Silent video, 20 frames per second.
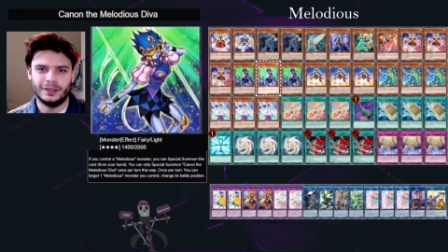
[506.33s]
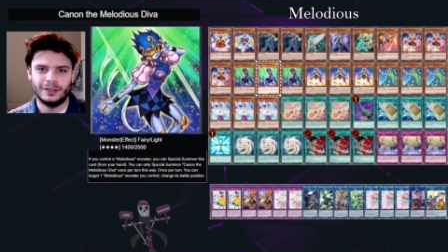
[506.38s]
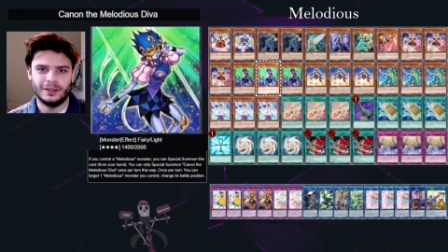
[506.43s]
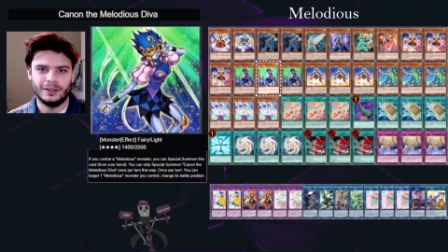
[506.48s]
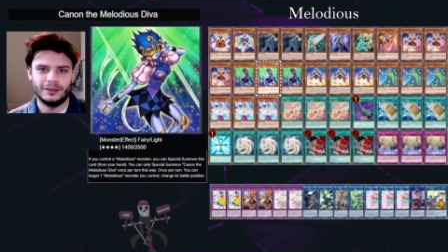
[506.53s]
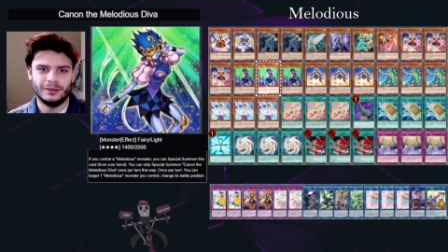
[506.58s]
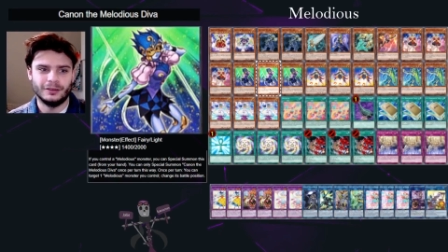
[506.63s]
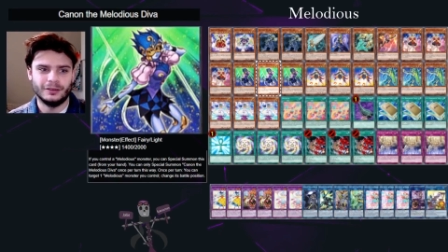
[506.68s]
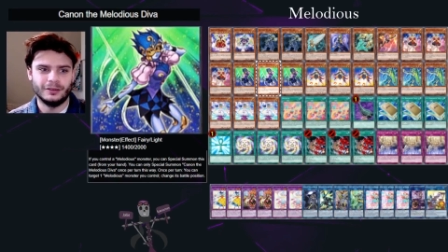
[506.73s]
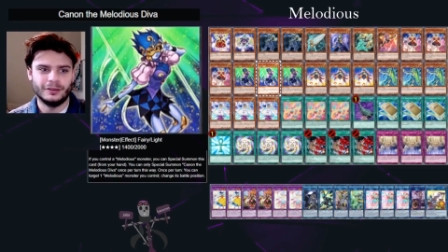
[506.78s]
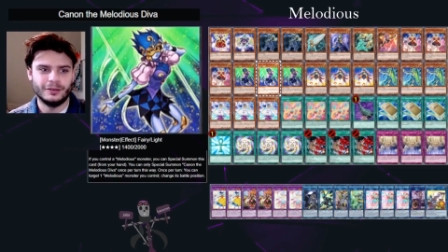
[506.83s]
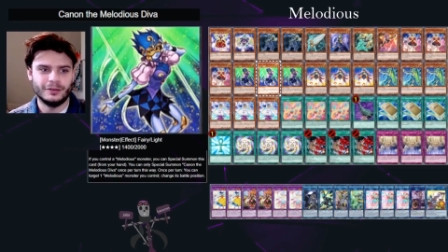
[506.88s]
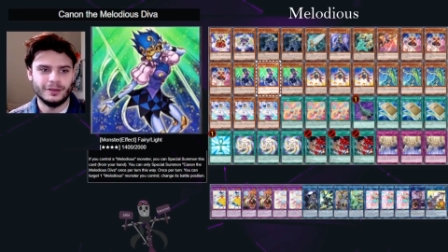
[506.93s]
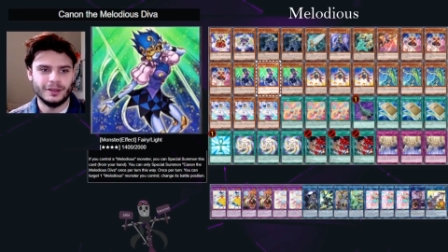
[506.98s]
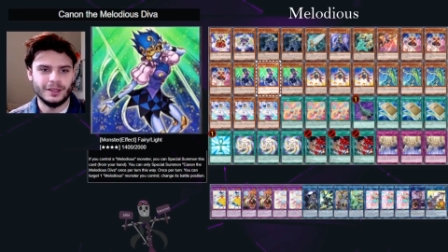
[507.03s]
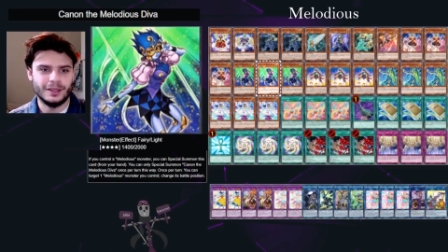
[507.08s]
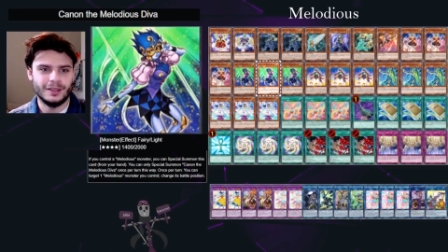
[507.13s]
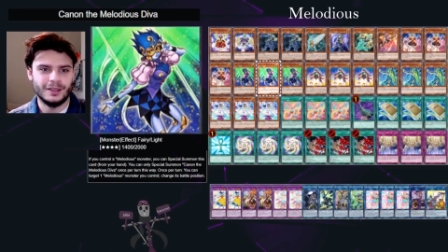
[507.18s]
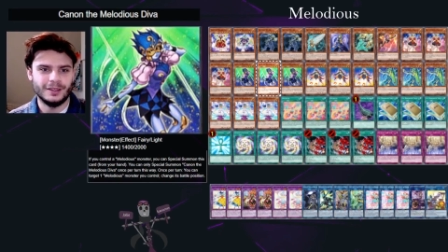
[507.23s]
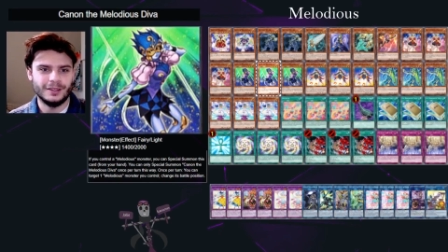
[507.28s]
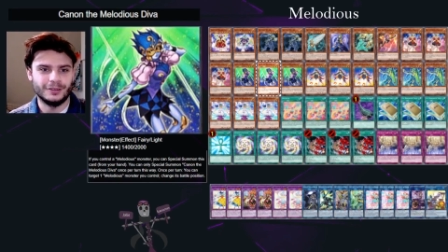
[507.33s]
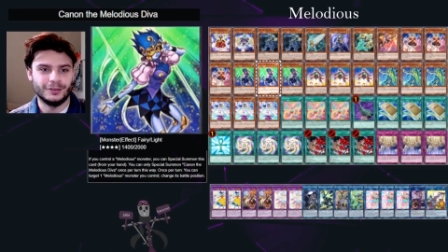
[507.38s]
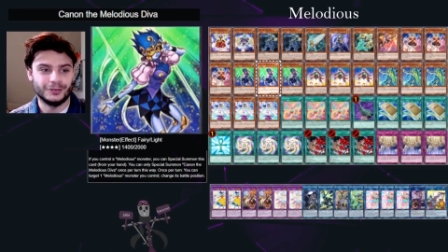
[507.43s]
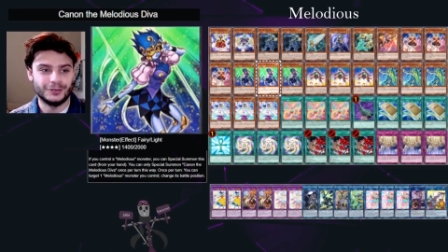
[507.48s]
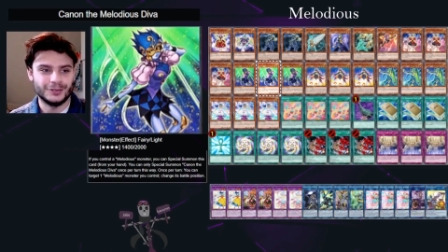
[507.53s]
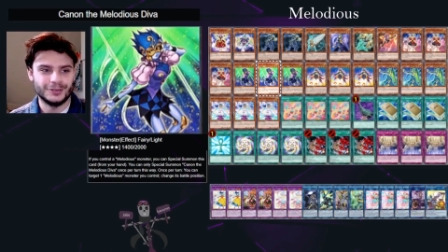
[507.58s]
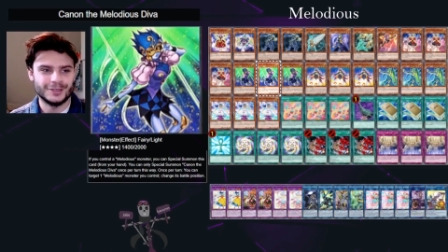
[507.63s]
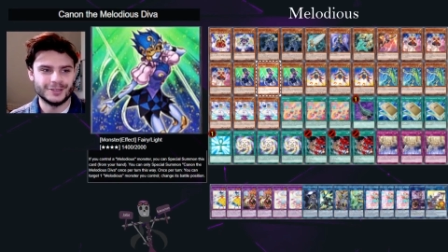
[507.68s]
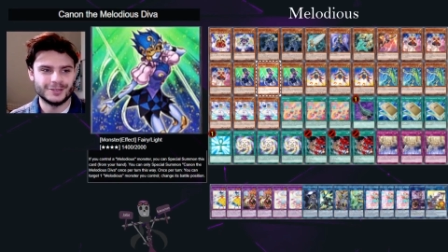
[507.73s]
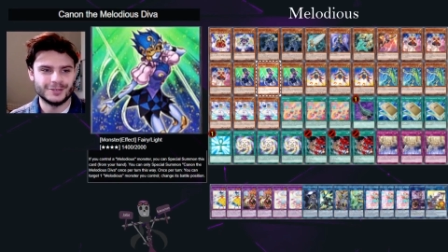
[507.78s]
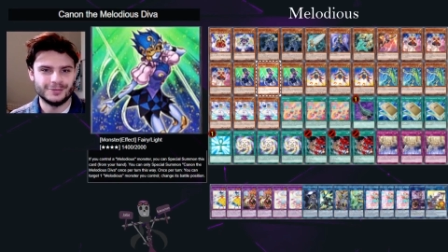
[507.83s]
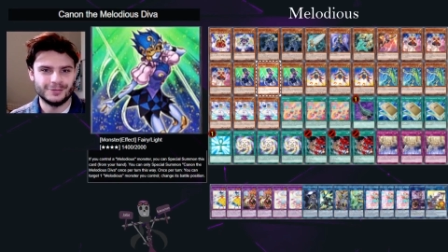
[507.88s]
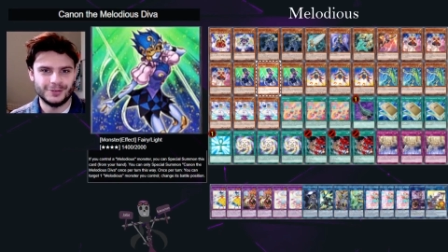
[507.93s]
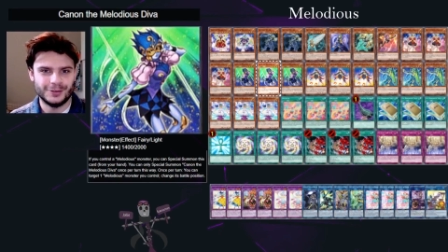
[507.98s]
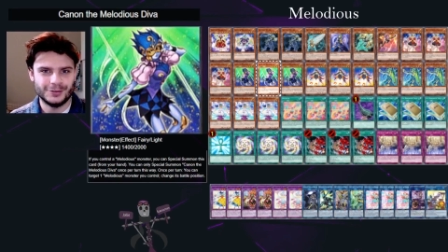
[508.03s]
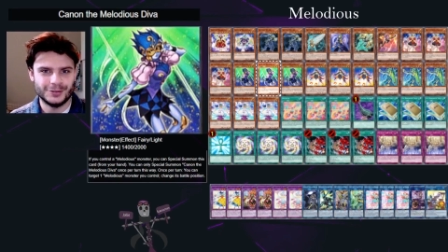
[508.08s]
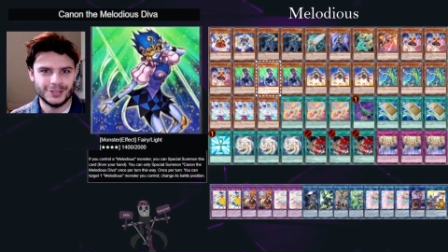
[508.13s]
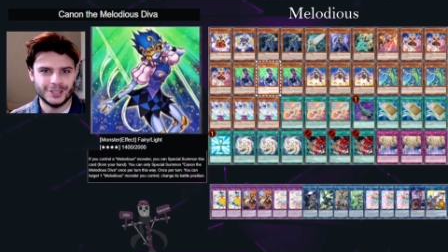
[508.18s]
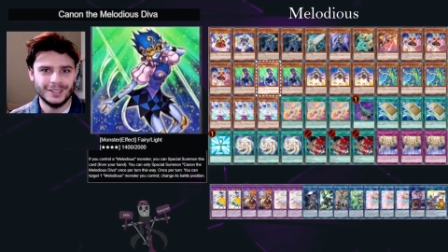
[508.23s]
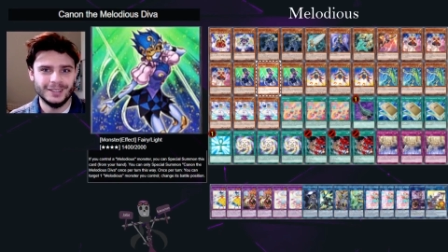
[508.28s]
in the not too distant
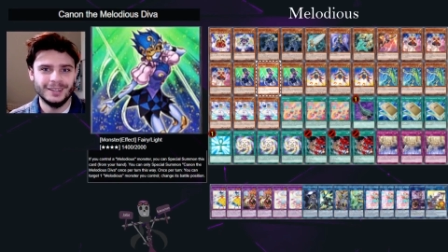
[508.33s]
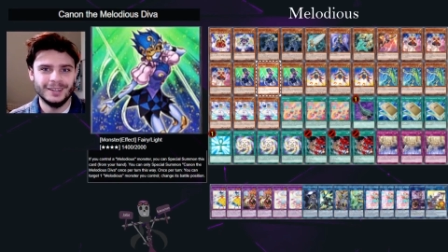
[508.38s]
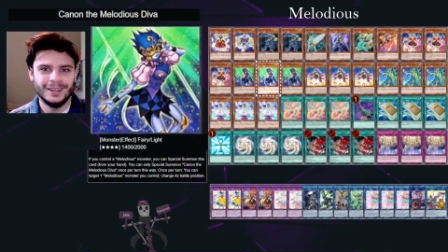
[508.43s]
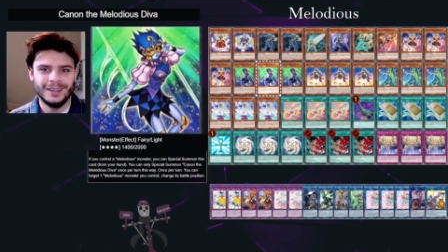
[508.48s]
future,